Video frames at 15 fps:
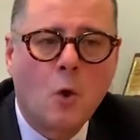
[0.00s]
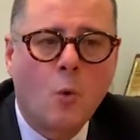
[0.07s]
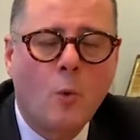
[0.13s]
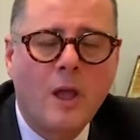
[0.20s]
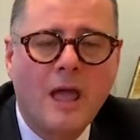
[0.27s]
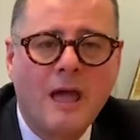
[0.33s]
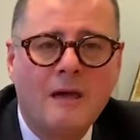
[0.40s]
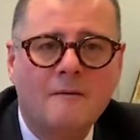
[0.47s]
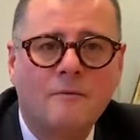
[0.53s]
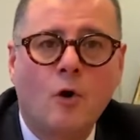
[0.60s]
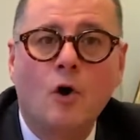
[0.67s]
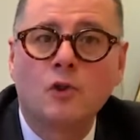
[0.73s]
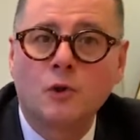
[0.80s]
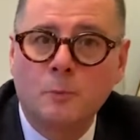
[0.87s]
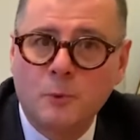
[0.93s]
We have
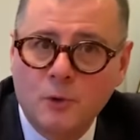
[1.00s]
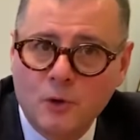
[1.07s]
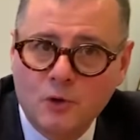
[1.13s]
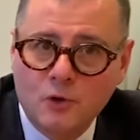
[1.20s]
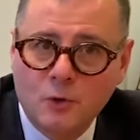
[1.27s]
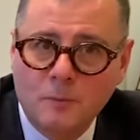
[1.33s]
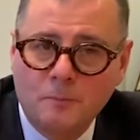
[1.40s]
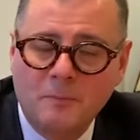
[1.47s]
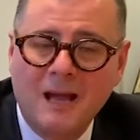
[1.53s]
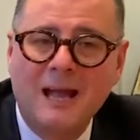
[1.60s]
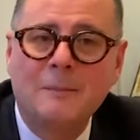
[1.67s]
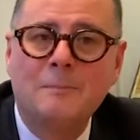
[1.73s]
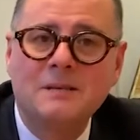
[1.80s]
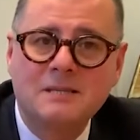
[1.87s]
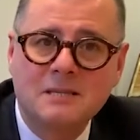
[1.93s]
entrepreneurship
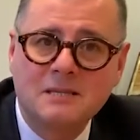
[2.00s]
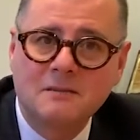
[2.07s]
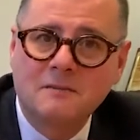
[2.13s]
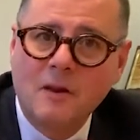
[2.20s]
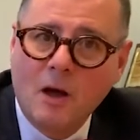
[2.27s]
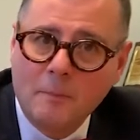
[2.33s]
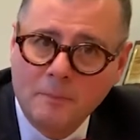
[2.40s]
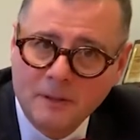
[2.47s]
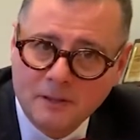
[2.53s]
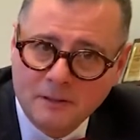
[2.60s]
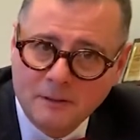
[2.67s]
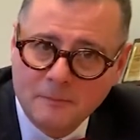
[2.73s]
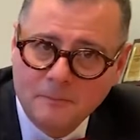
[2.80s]
and business development.